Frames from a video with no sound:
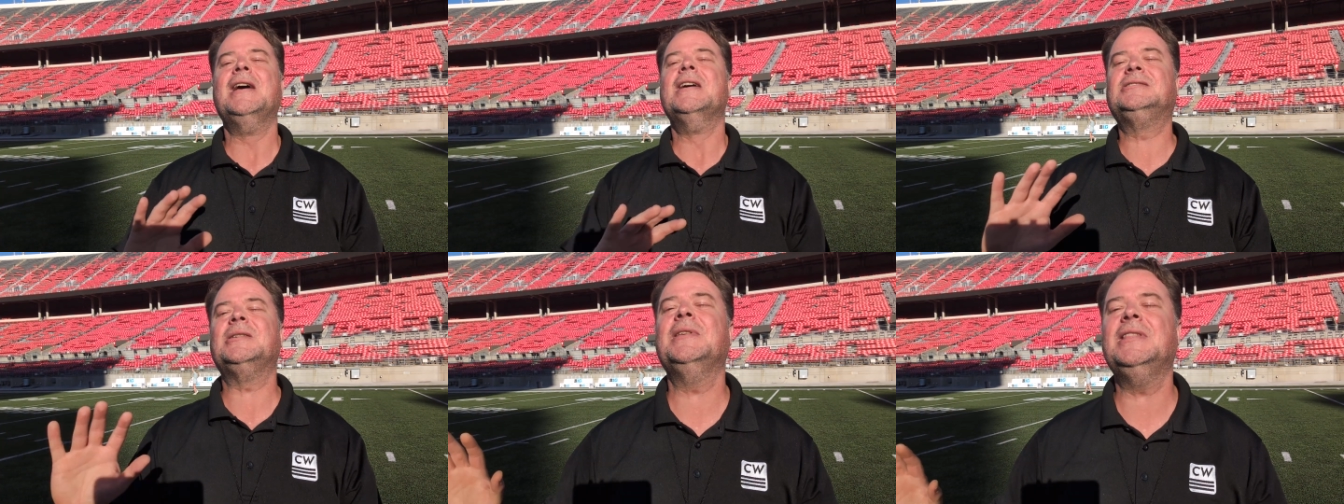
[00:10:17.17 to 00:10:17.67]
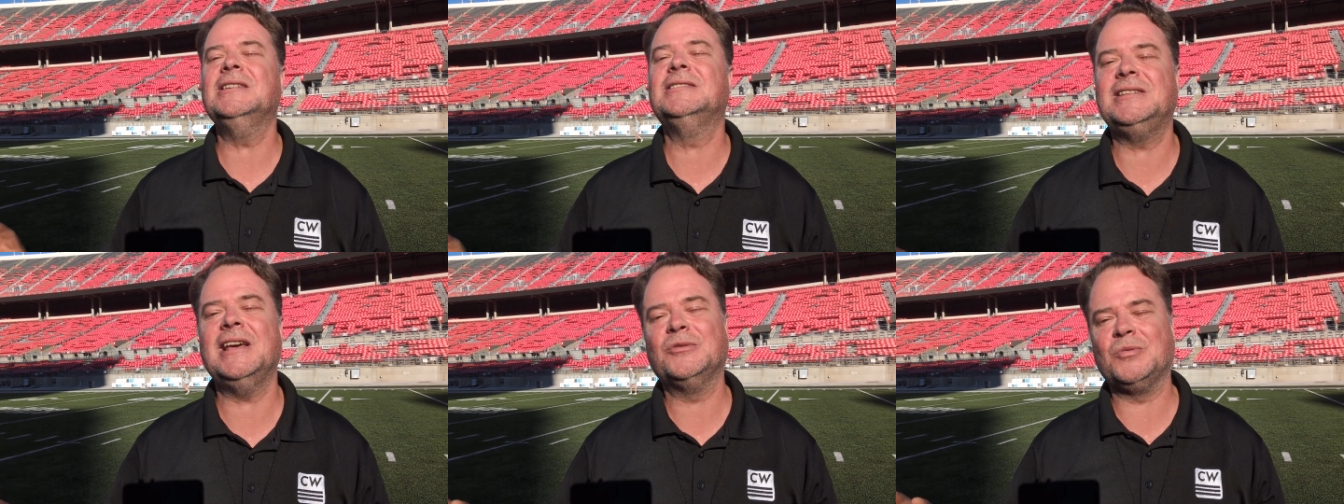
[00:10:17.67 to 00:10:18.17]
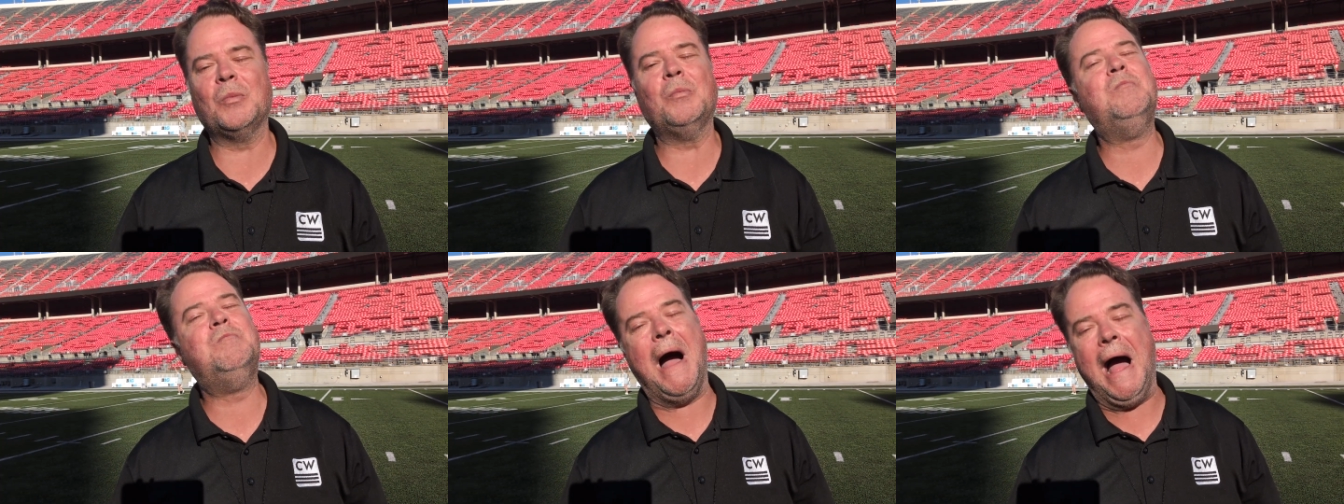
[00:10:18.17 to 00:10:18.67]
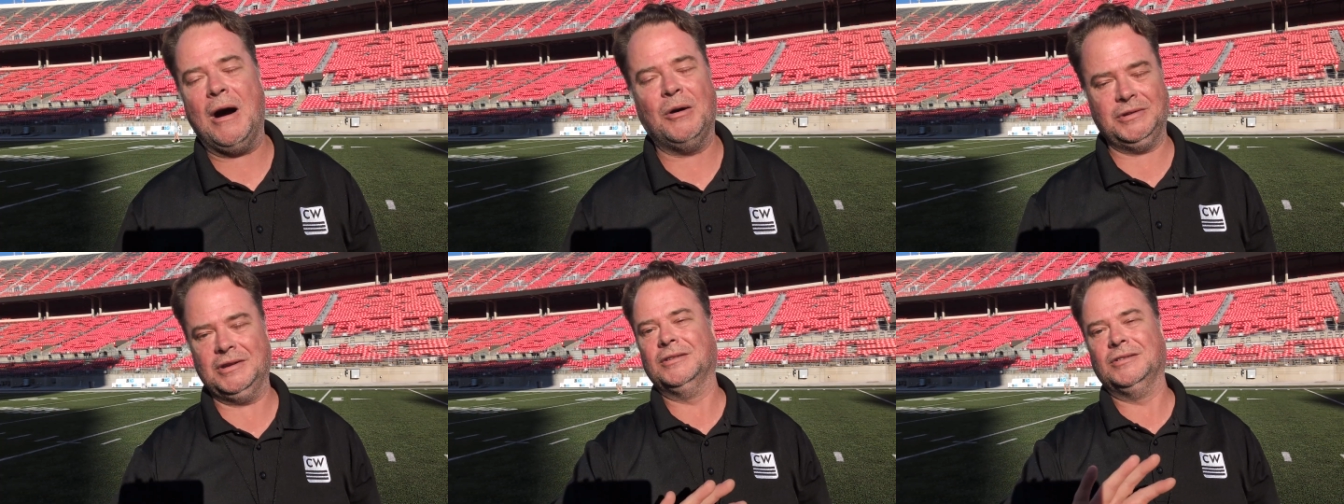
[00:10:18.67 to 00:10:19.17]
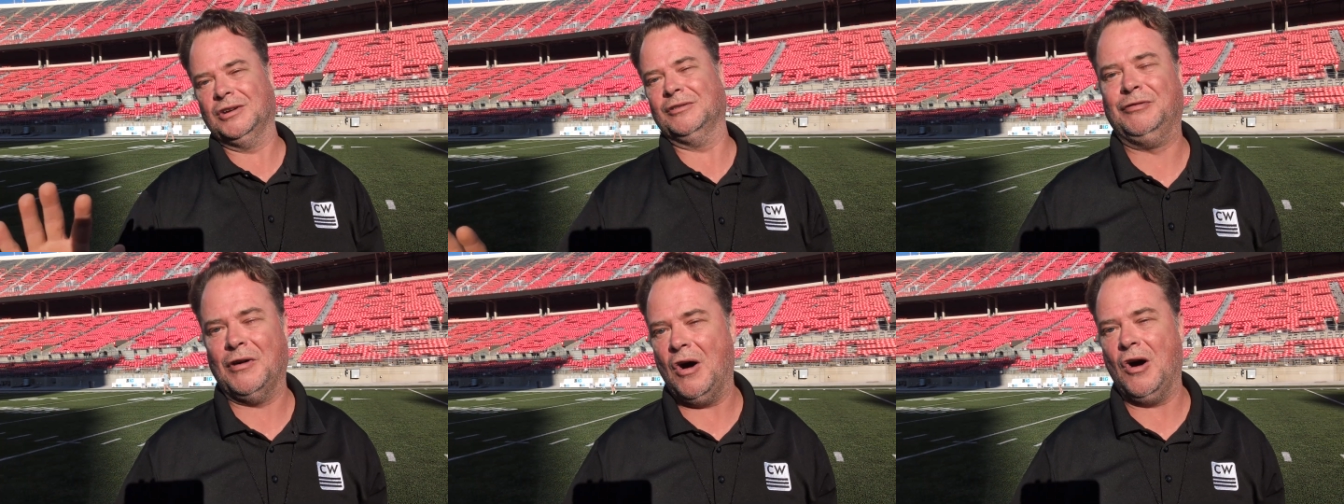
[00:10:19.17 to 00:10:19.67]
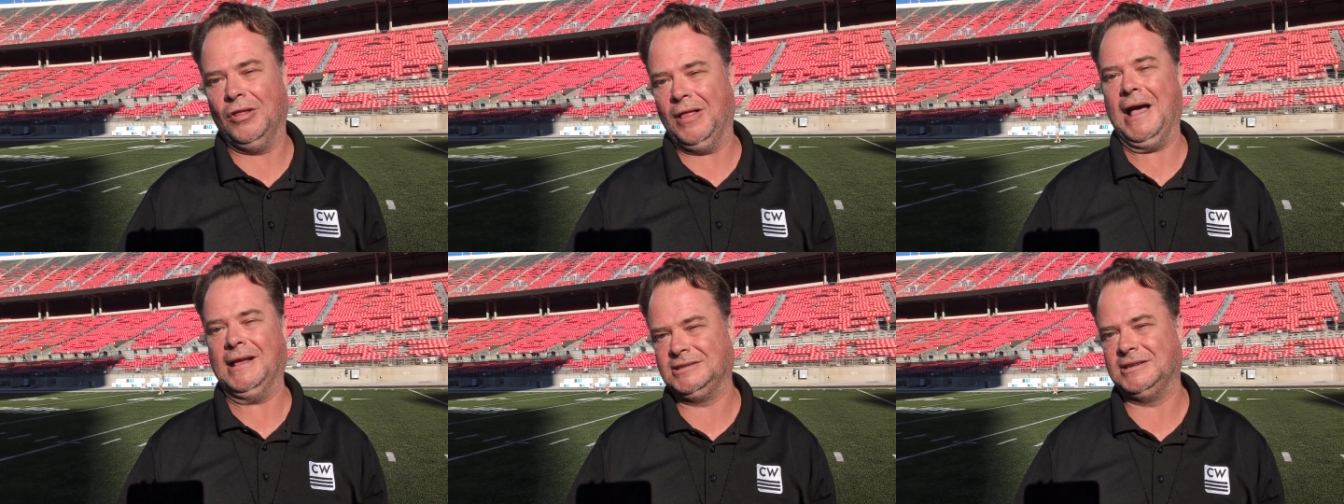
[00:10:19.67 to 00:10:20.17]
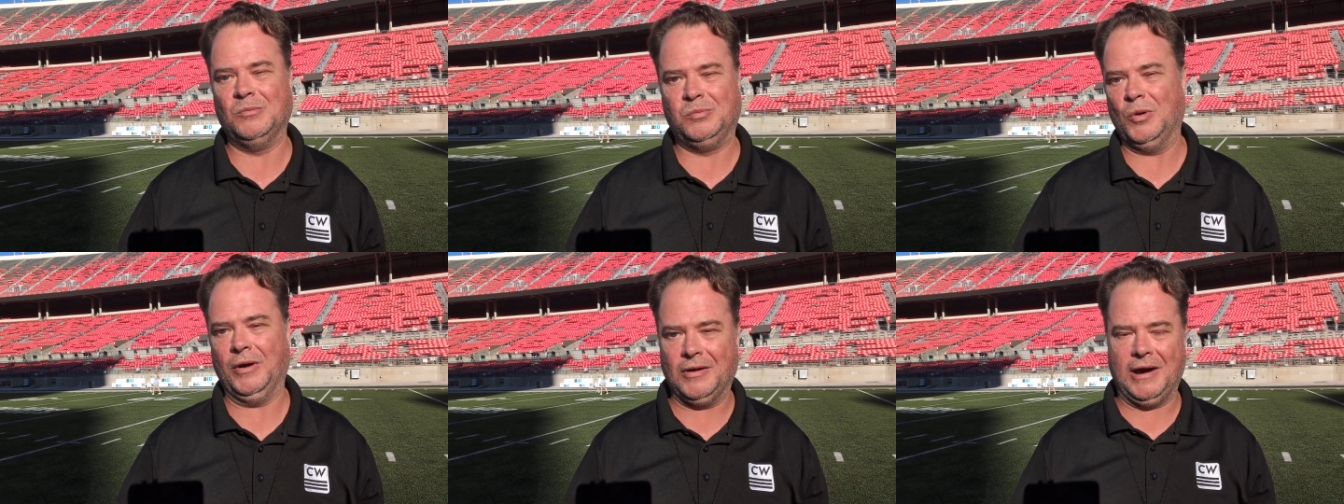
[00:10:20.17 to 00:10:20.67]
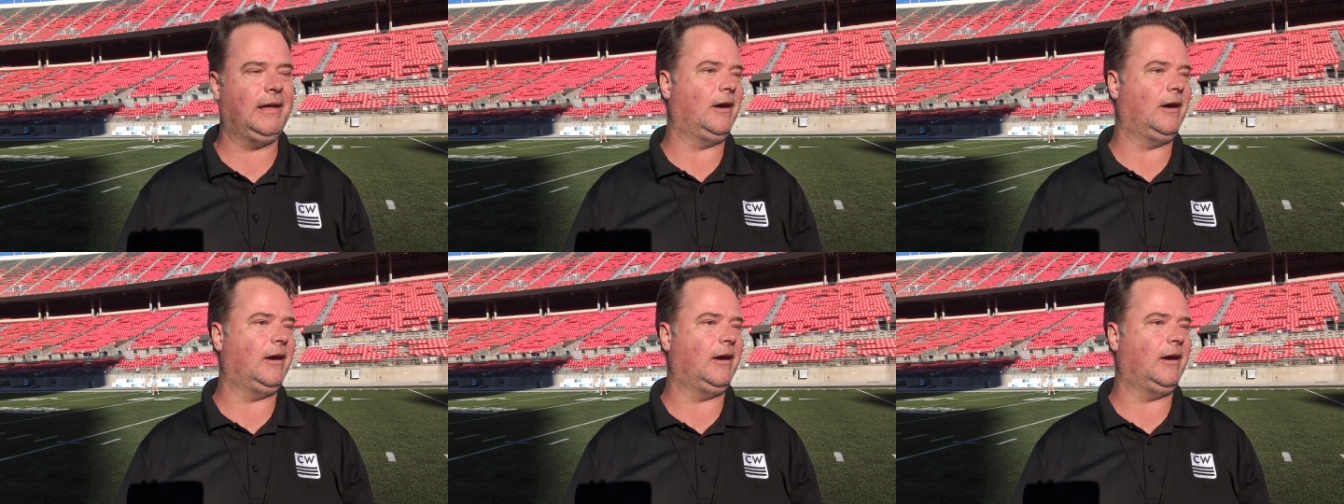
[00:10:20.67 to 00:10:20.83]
Some of these things were bound to fall at some point, right?